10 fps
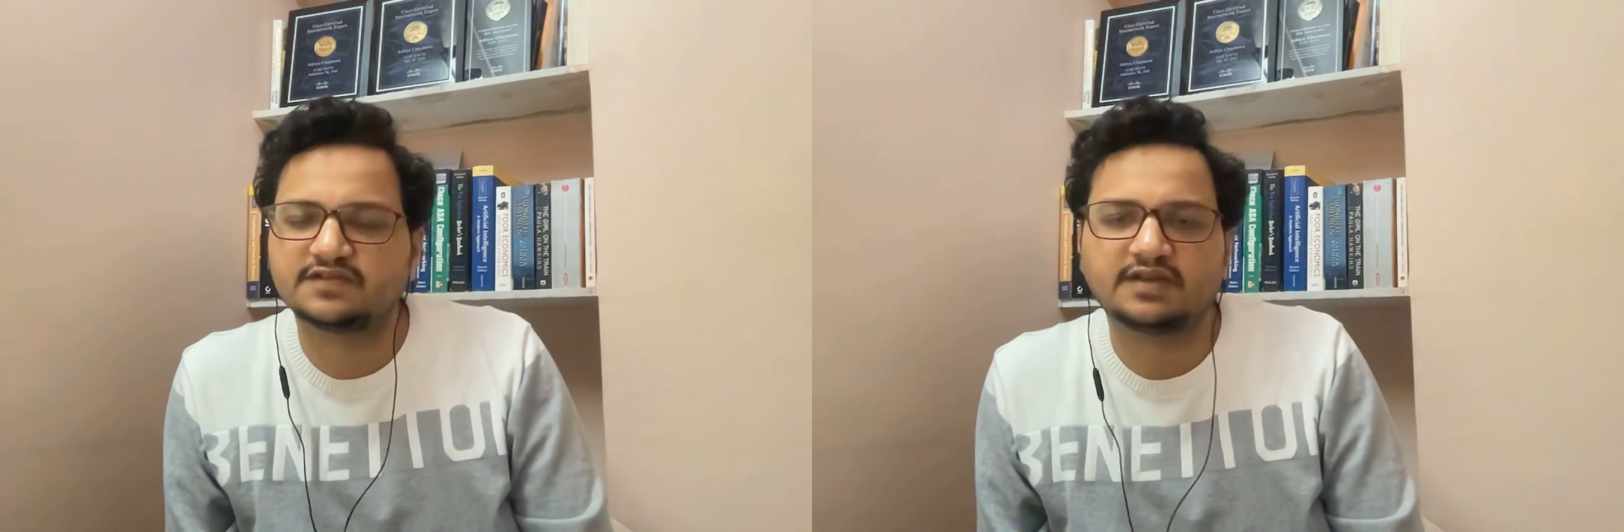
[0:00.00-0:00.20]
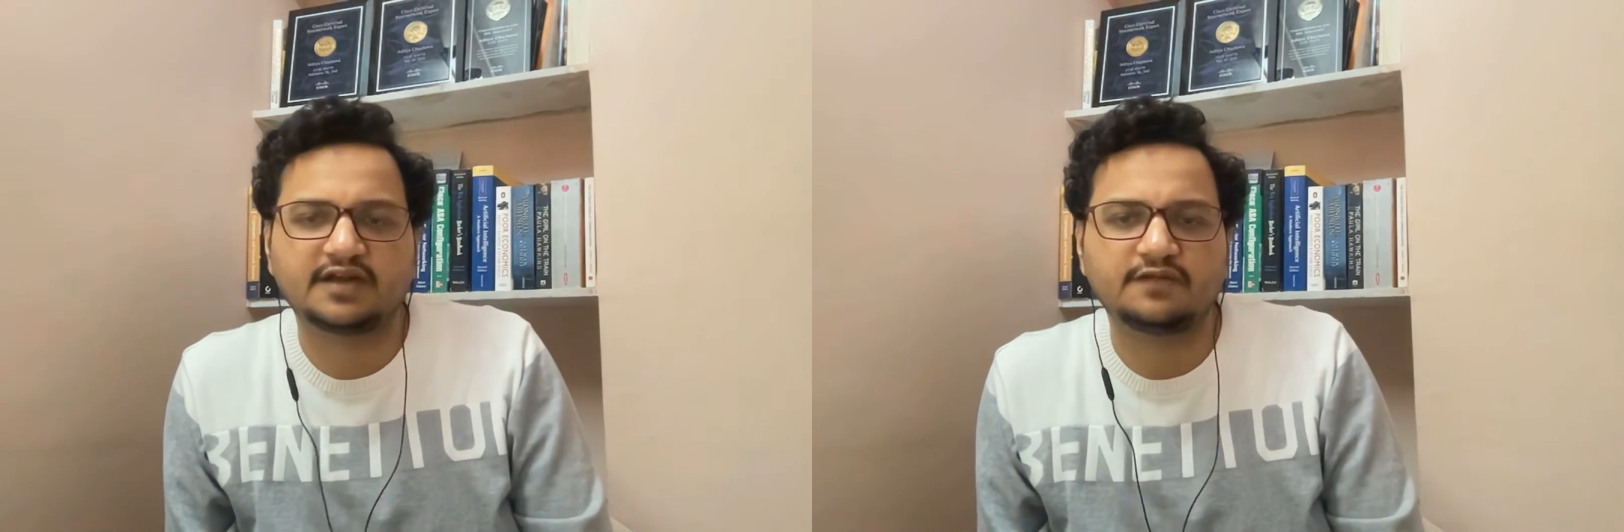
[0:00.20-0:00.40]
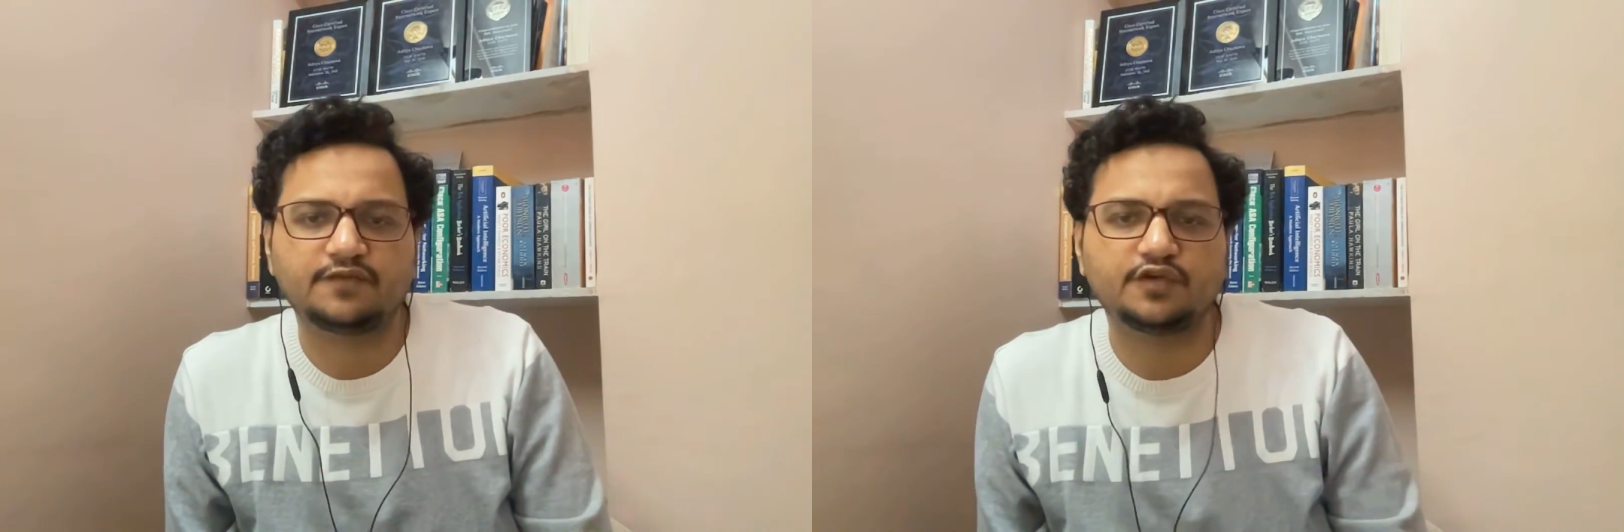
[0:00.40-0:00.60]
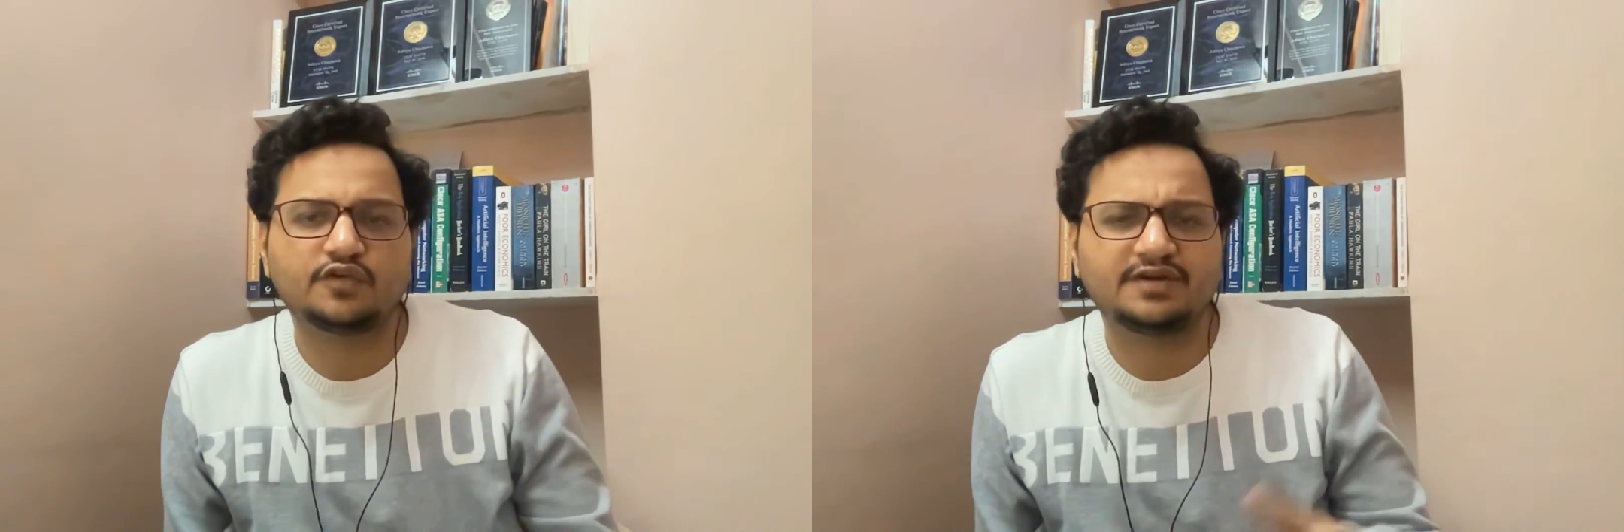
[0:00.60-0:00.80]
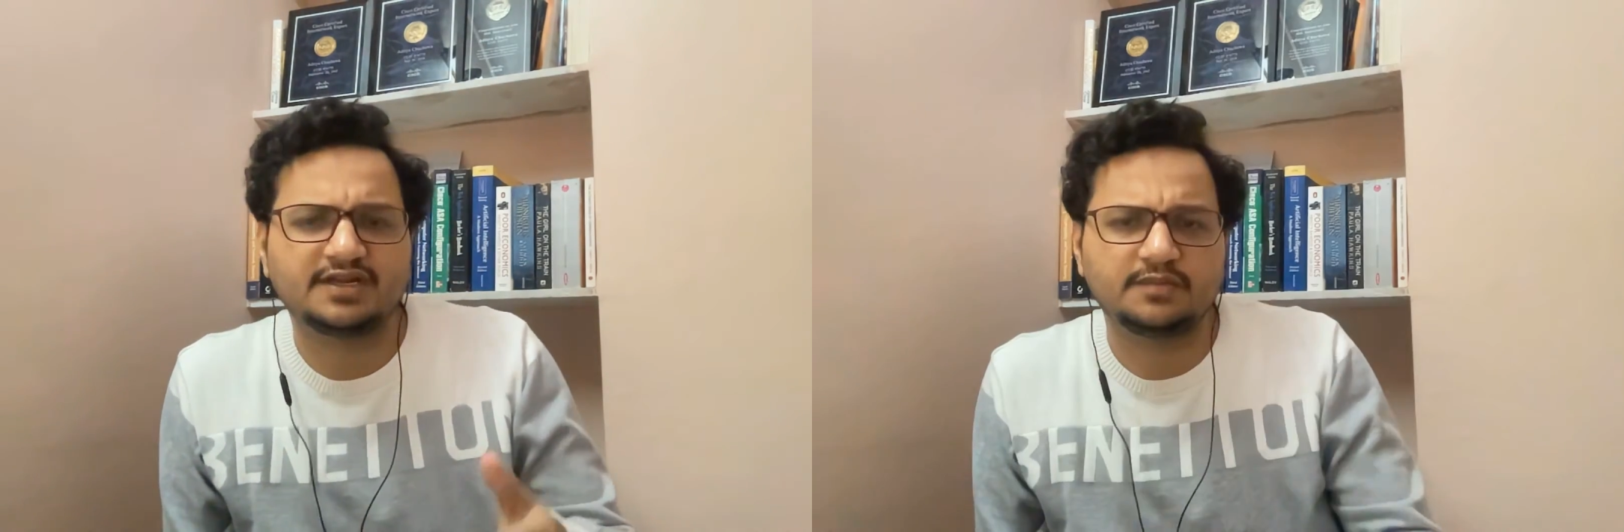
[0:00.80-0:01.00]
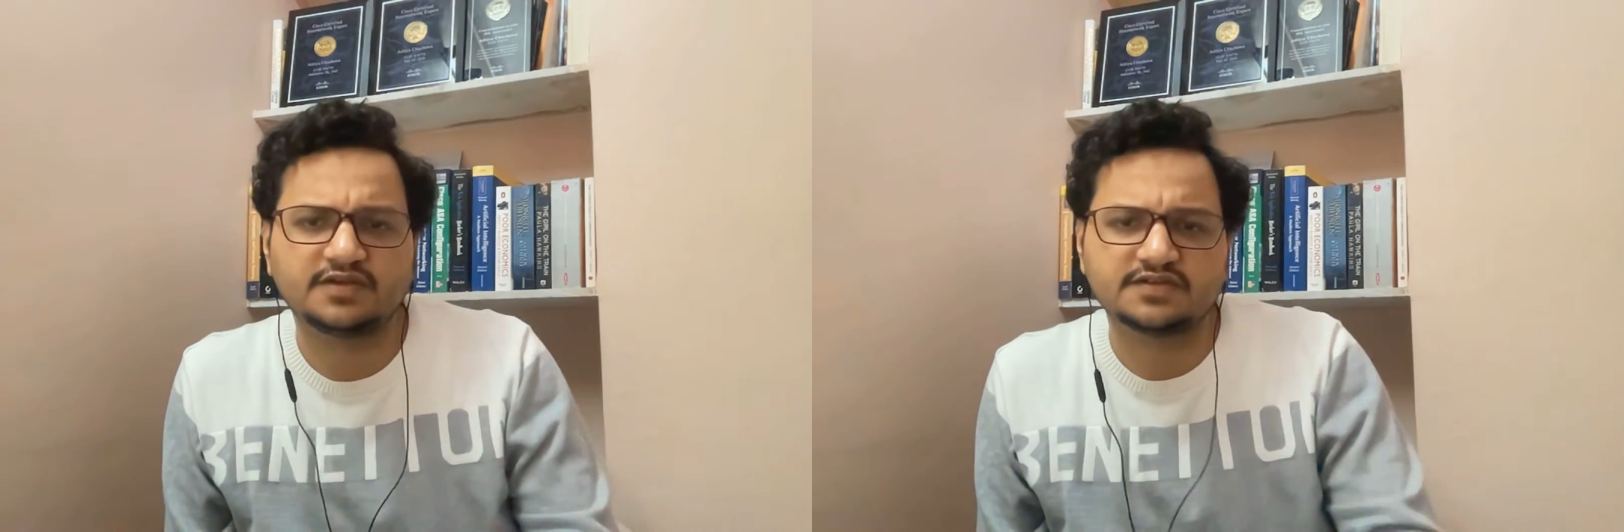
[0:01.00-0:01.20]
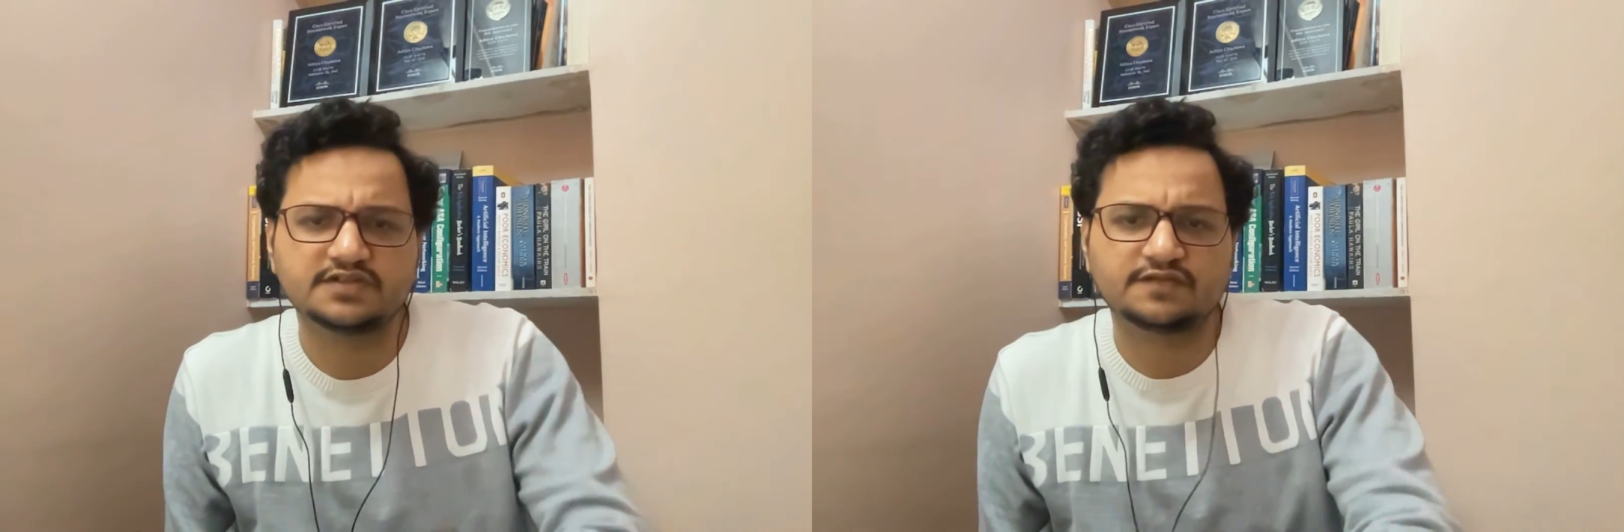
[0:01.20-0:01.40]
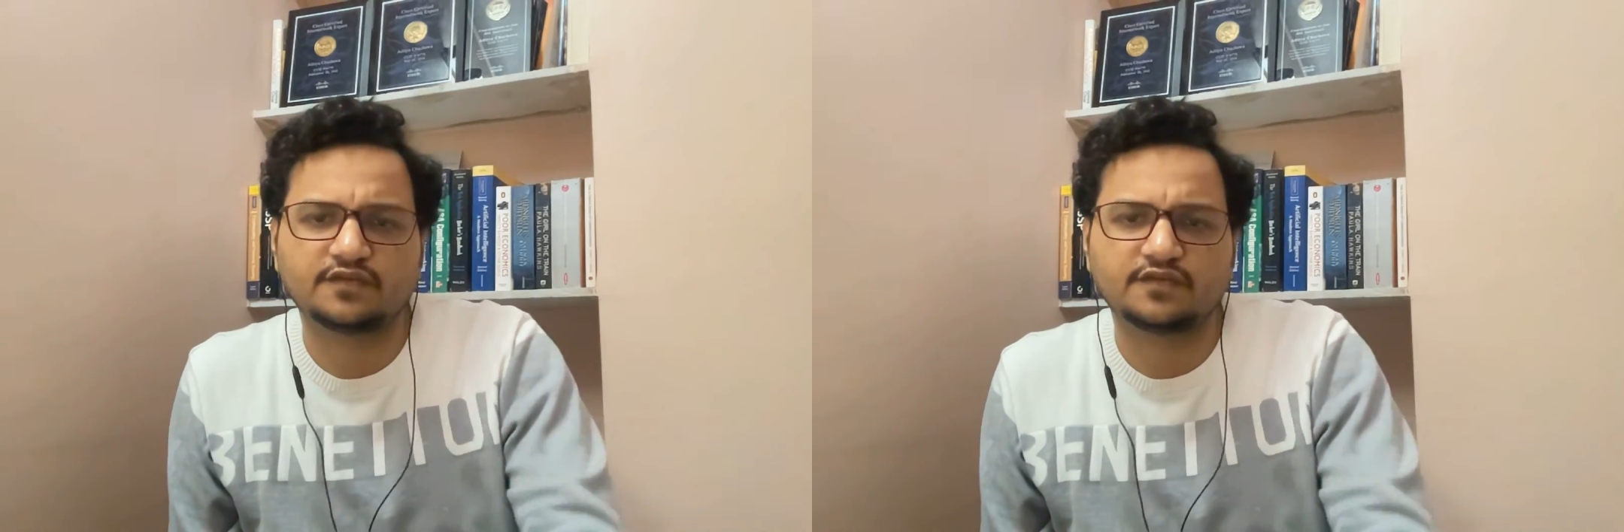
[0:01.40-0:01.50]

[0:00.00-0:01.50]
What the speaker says: Larry video on daily basis